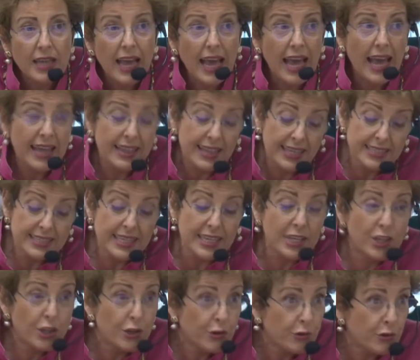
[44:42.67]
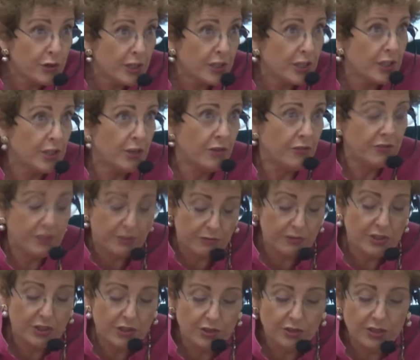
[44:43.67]
and the security of the
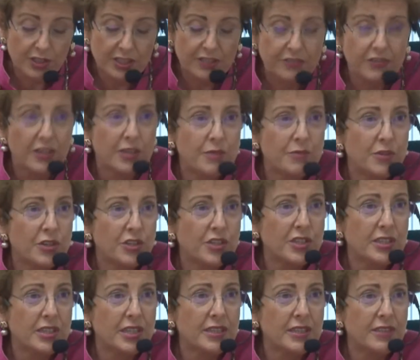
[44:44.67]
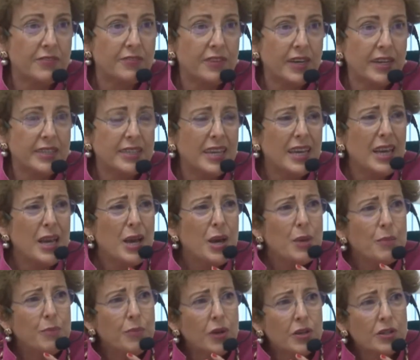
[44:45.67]
region is very much identified.
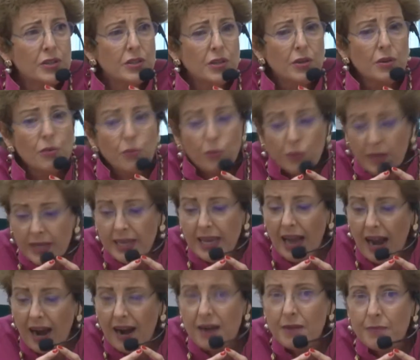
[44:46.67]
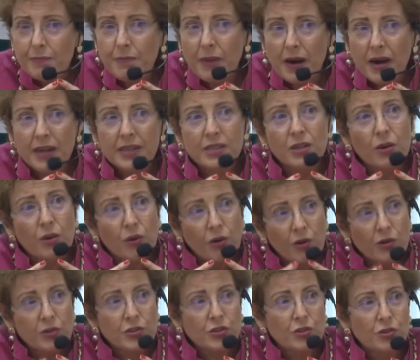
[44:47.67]
But we are part
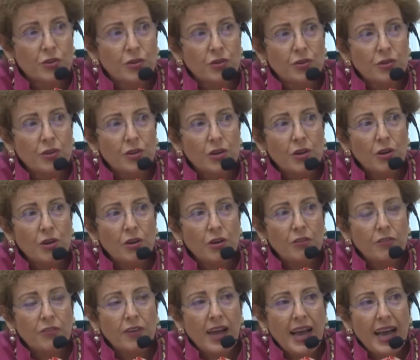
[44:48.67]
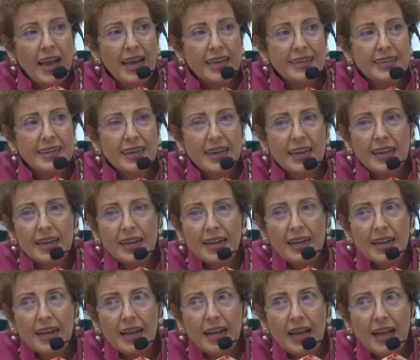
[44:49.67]
also of a
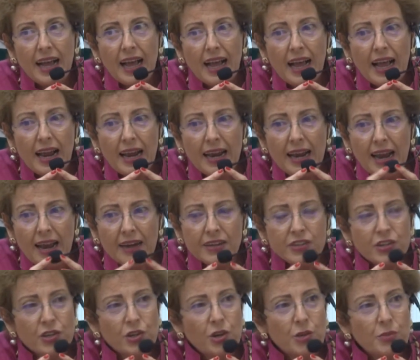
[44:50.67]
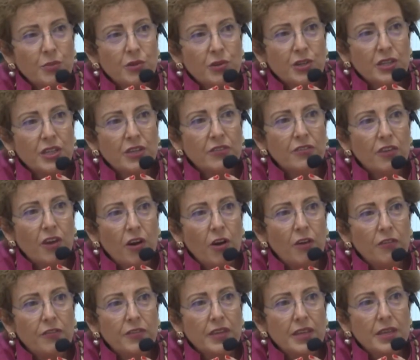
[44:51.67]
larger community
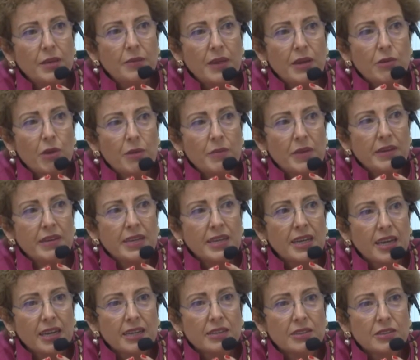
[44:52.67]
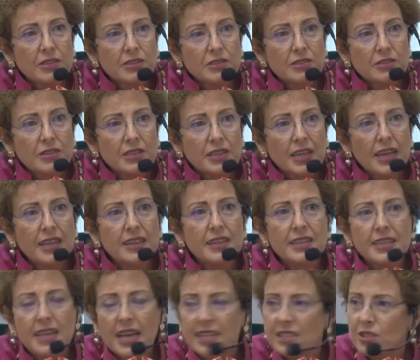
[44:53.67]
of Ibero-American country. And
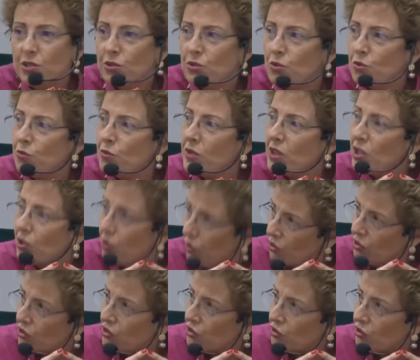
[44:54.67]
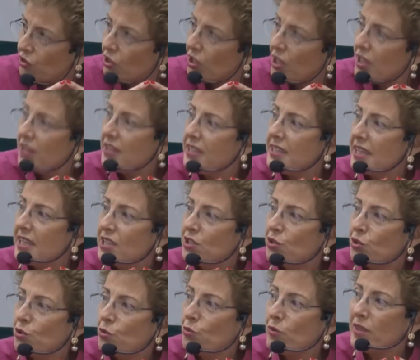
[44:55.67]
this has to do with culture. This has
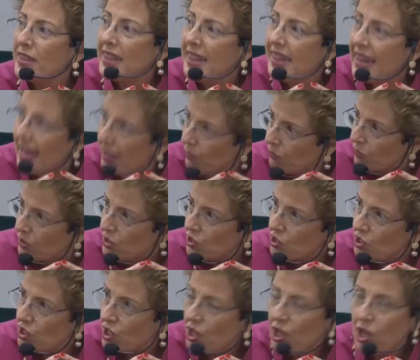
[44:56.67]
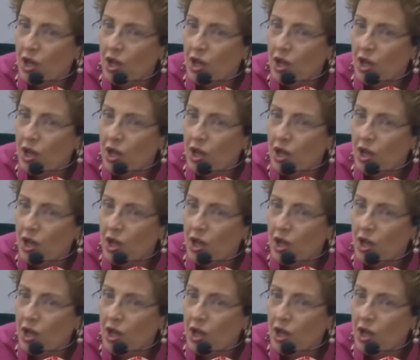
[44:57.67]
to do with language.